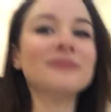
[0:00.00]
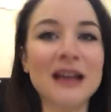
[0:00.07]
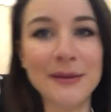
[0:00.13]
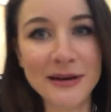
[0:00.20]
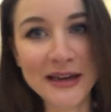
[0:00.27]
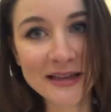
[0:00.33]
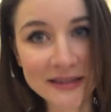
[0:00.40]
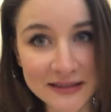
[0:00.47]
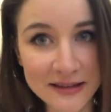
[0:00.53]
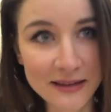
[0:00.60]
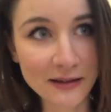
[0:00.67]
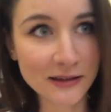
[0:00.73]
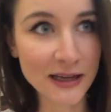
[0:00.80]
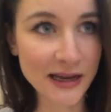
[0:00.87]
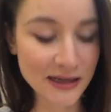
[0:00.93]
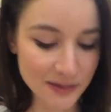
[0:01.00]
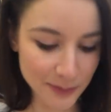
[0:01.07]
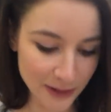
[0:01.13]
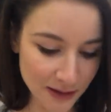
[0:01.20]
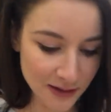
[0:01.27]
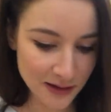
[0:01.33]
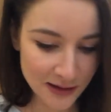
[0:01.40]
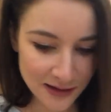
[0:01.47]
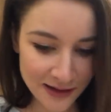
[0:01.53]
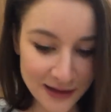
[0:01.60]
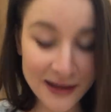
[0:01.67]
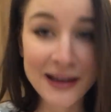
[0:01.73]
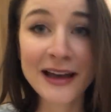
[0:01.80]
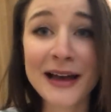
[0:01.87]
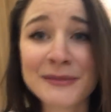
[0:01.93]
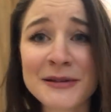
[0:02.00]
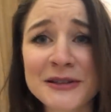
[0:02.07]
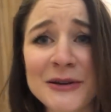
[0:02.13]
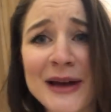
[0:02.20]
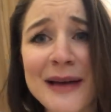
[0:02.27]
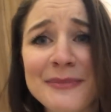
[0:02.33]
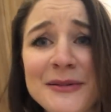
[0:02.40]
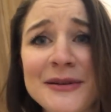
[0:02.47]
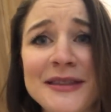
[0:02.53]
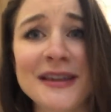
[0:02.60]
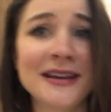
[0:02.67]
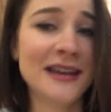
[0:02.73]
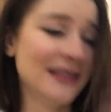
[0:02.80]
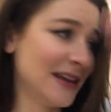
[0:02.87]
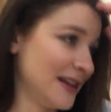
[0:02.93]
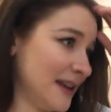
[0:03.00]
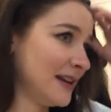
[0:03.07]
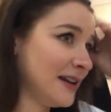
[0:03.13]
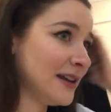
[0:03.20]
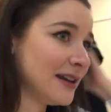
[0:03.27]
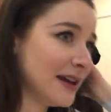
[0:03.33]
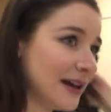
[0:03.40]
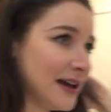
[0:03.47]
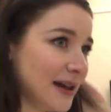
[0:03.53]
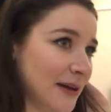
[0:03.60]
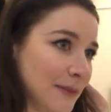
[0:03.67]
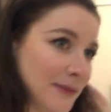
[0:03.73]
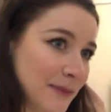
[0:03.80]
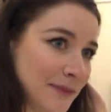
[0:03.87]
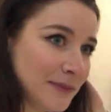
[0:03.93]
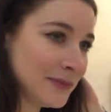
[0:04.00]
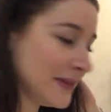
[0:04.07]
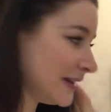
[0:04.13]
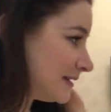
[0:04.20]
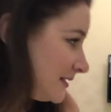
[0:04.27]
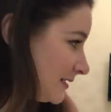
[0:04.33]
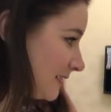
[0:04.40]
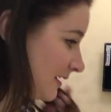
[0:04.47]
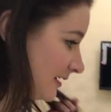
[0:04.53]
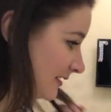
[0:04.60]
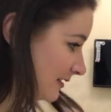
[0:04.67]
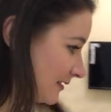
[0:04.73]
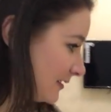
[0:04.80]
I mean, yes, it's a little tight, but I'm just so happy with it. And then, let's see,